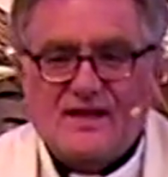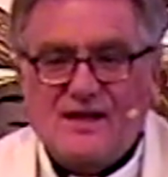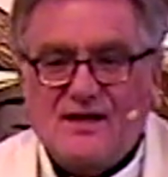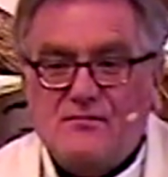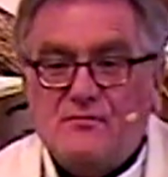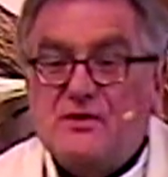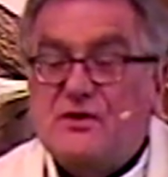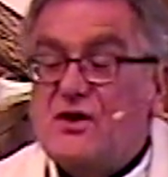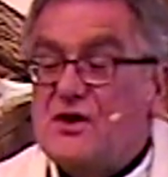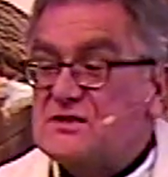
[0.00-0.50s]

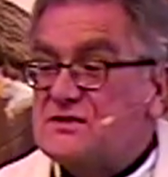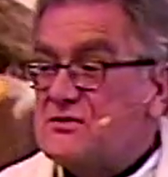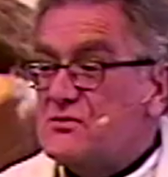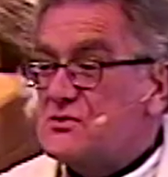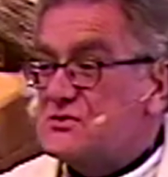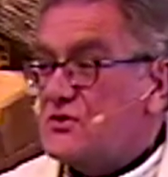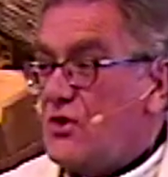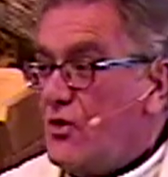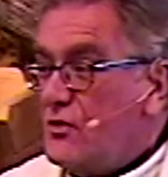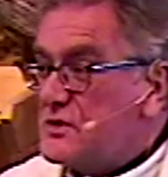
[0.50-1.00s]
because there
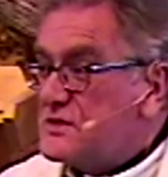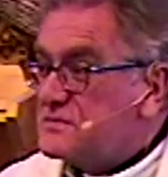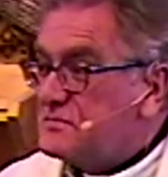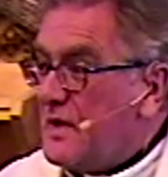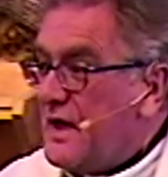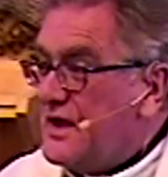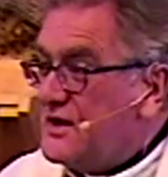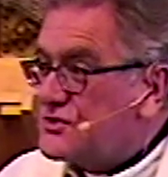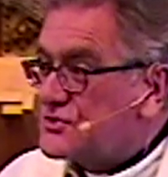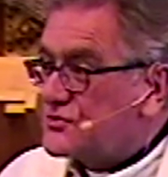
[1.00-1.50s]
was always
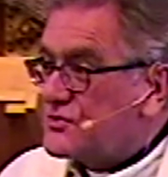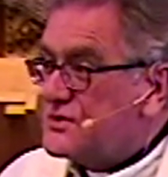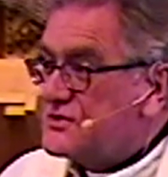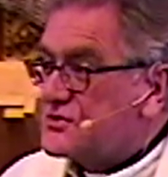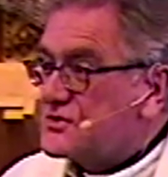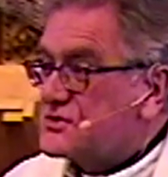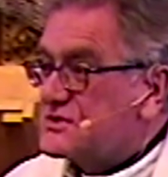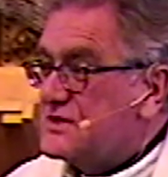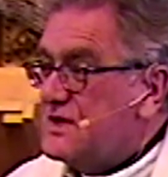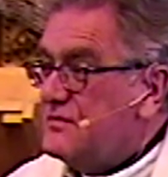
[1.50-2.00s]
pastries
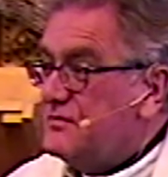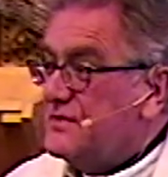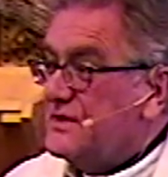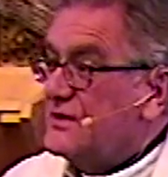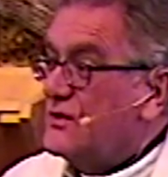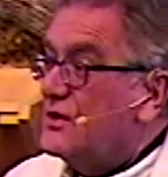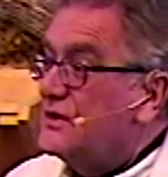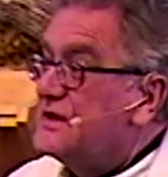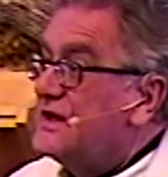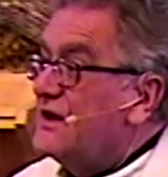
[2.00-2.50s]
or something
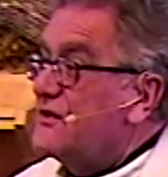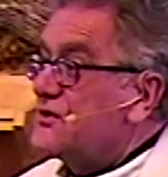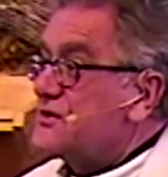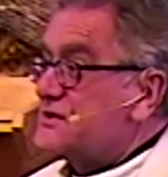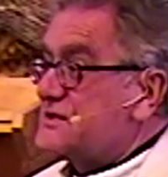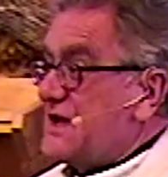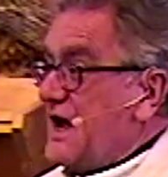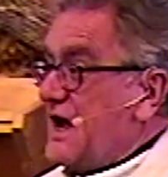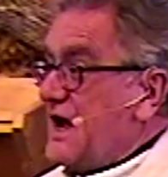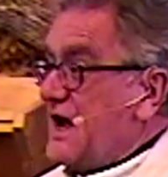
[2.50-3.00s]
on the other
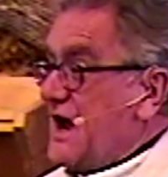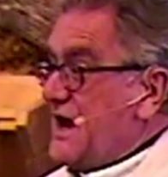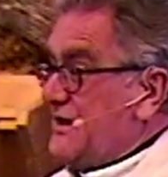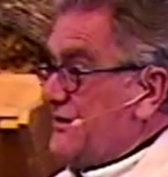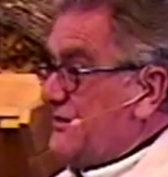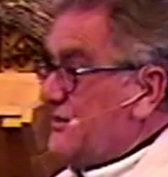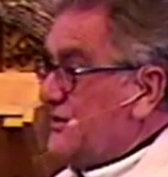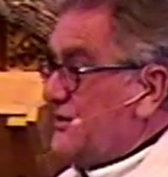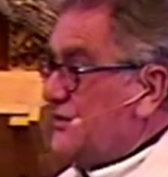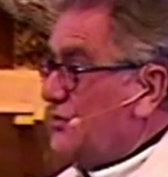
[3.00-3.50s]
side
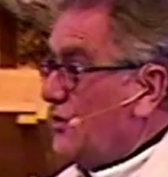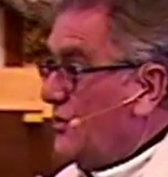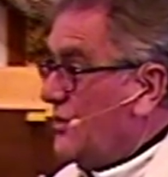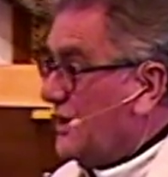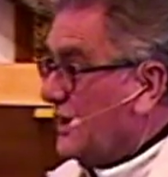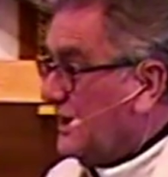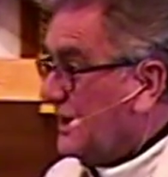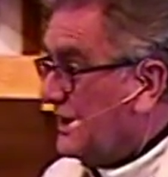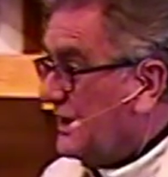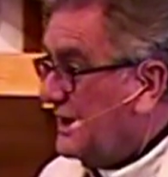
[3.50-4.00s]
of the
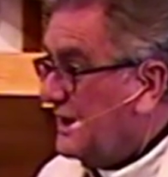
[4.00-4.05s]
door.